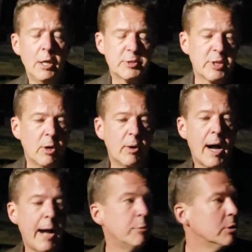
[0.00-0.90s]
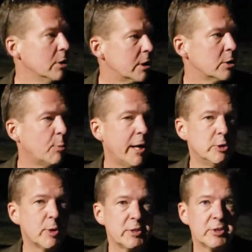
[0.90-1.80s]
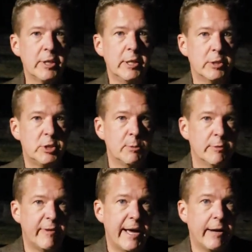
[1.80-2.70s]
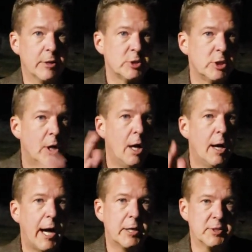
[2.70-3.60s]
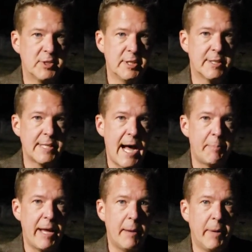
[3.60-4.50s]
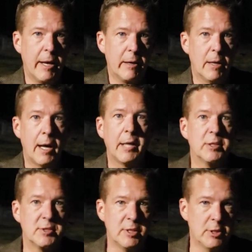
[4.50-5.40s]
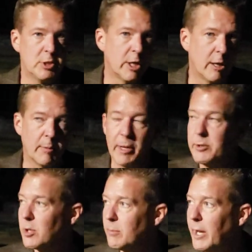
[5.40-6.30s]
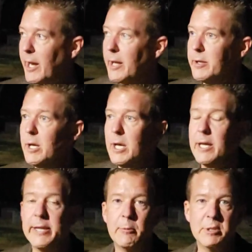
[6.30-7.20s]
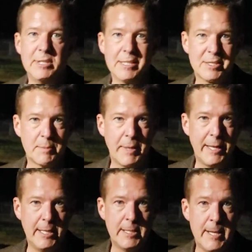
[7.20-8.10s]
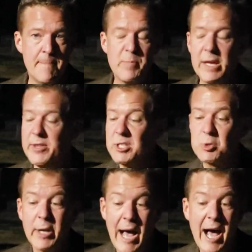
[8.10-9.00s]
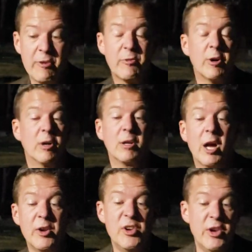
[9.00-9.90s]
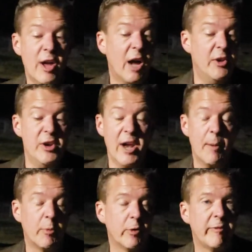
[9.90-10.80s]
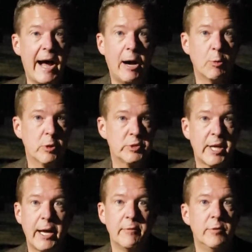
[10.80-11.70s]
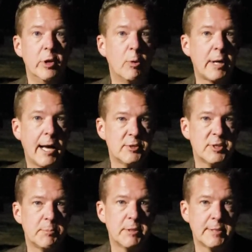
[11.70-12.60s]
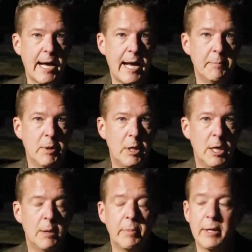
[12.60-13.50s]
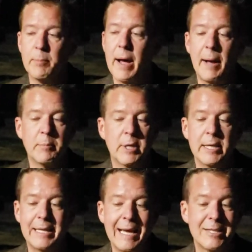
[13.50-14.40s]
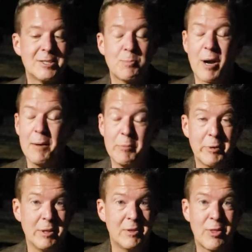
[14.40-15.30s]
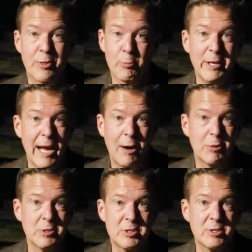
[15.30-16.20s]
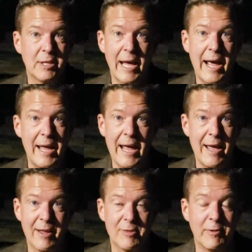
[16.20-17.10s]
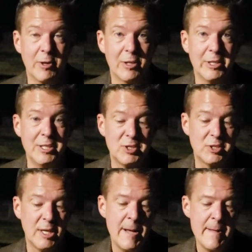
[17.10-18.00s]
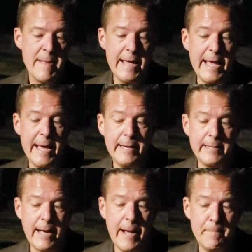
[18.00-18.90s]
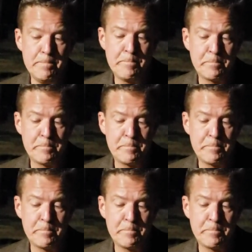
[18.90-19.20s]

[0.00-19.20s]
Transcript: So I would look at the white dress lady and she would vanish. I could see the top hat man. I could see the cherub. I turn my head and they would dissipate. And this went on for a, a, a number of hours. I have no concept of time, but I'm gonna guess probably three hours at, at the very least. And um,